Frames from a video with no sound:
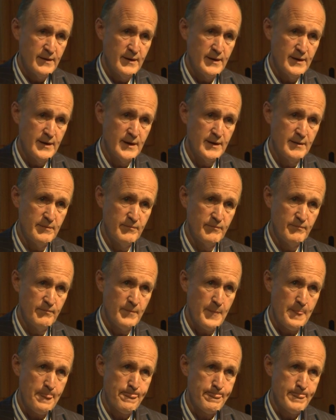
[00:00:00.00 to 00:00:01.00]

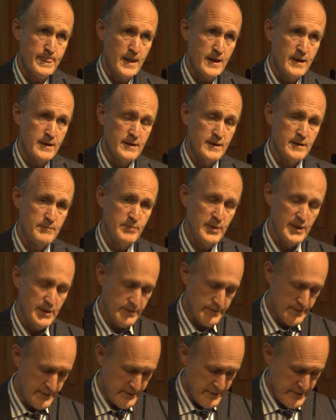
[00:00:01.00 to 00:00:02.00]
a
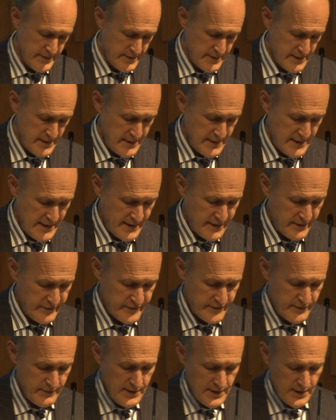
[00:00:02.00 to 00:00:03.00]
partner in
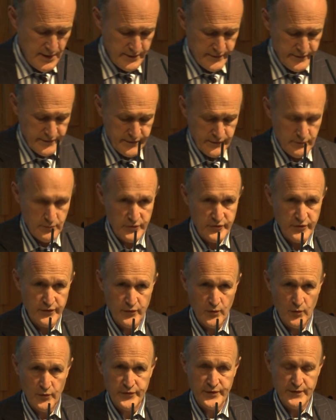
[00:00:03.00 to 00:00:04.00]
Lancaster Arts, which is
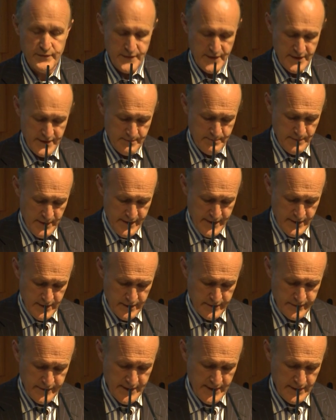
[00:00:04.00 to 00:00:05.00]
also funded by the
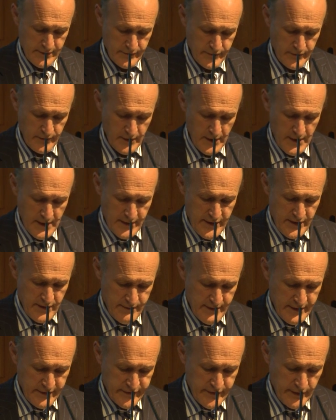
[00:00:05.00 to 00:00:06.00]
Arts Council. The
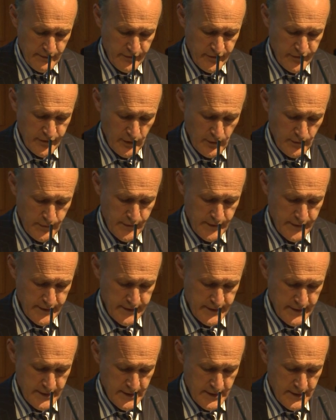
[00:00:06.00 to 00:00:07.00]
University of
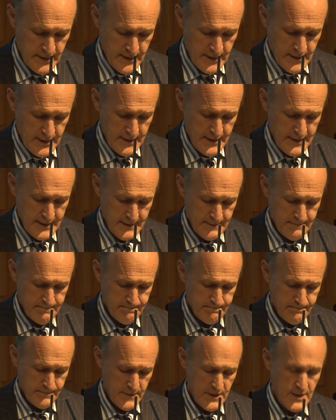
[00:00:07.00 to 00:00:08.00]
Salford
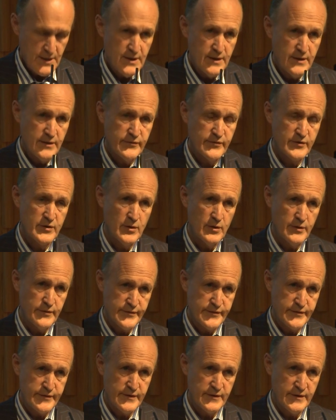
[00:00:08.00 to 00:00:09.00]
has
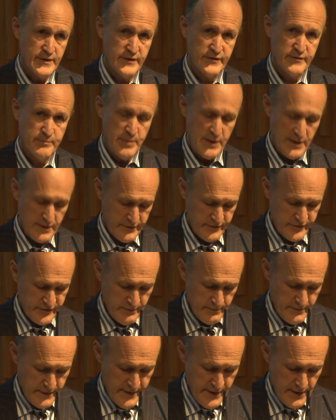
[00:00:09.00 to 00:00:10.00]
got this
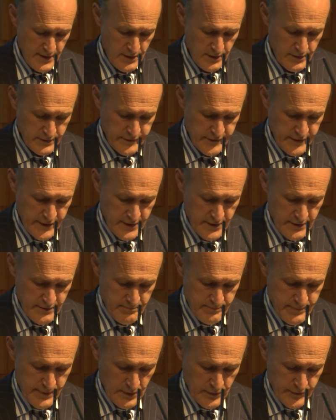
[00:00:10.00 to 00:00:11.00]
partnership with the
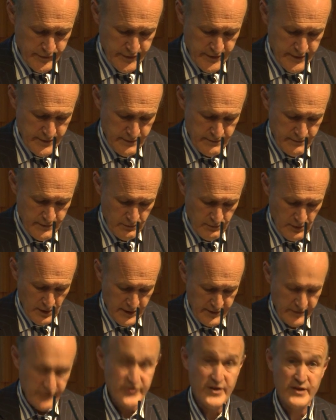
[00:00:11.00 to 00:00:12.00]
Octagon Bolton, the
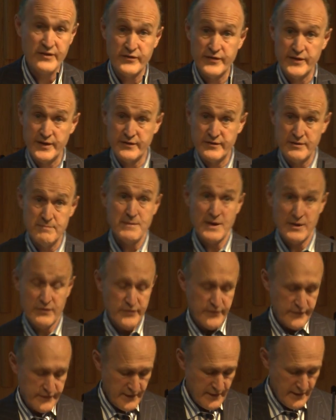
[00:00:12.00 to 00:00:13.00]
Royal Exchange Theatre in
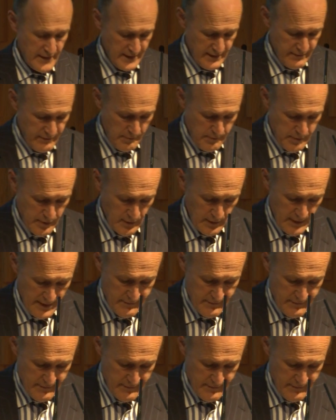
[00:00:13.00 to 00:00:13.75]
Manchester, the Liverpool